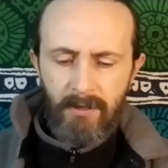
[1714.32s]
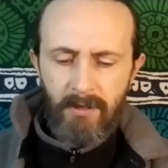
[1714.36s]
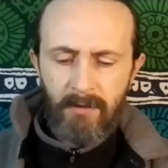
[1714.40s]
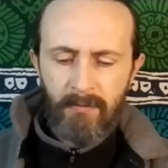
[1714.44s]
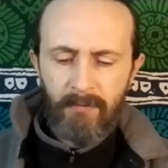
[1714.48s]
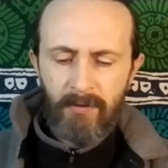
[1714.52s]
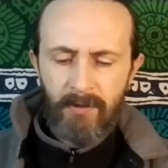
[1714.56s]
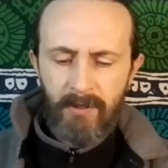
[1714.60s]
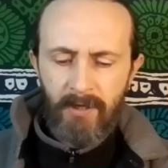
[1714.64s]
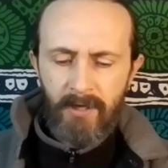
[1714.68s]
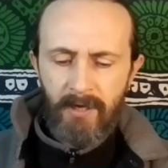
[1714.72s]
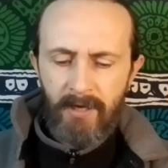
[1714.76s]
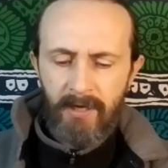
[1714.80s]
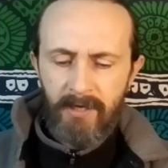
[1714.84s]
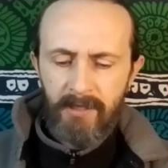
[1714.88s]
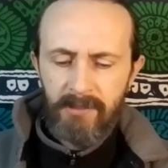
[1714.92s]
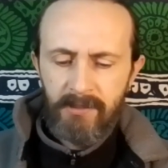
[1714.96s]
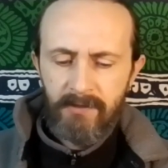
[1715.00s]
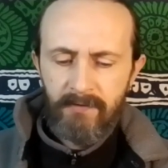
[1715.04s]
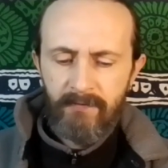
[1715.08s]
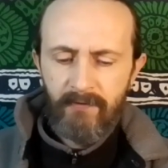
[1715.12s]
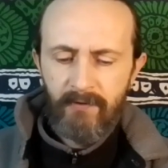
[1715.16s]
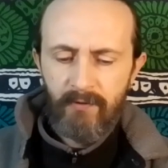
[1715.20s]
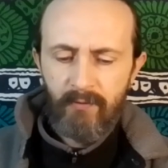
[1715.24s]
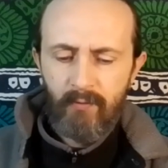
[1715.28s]
I want to
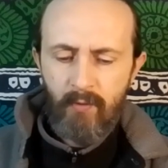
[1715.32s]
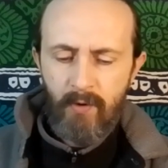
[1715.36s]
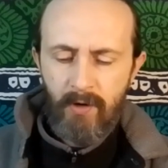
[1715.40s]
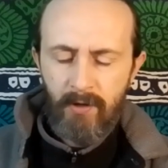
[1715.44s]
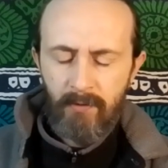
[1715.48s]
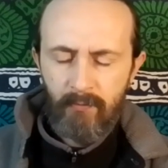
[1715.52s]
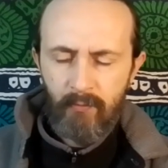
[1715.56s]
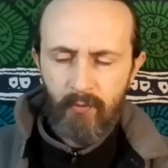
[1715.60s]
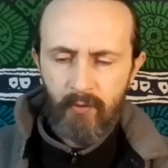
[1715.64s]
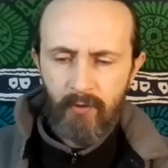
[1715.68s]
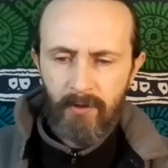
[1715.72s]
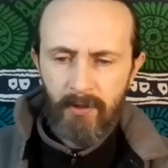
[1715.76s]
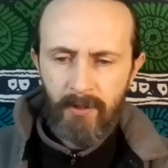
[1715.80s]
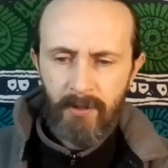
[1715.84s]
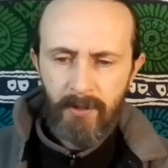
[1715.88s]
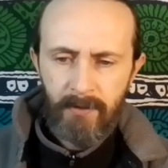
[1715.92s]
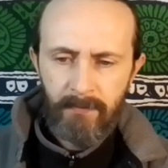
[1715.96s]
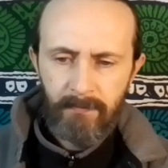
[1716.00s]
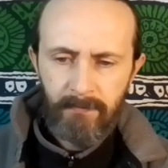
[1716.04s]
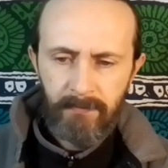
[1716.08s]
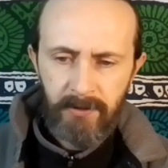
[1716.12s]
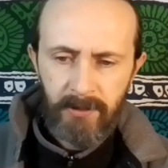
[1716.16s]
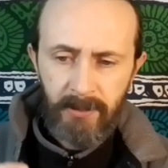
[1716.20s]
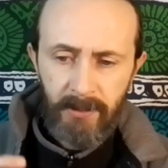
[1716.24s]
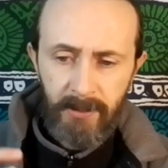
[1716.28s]
ask for one more,
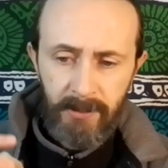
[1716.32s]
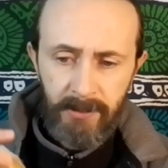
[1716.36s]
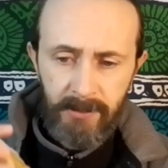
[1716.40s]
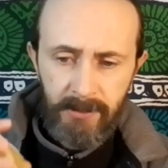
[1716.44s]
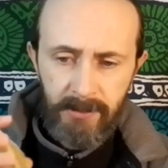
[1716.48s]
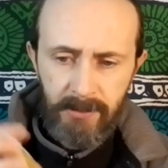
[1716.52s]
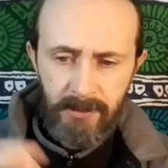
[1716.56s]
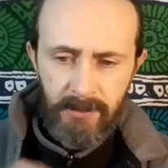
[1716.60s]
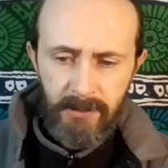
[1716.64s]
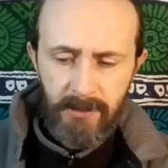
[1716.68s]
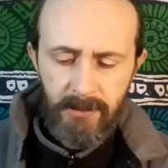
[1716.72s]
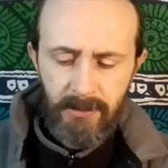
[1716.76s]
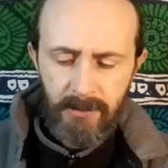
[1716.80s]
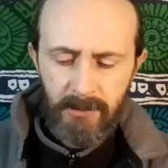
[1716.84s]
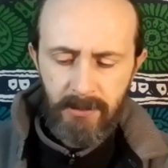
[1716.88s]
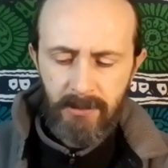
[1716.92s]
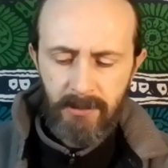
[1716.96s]
please.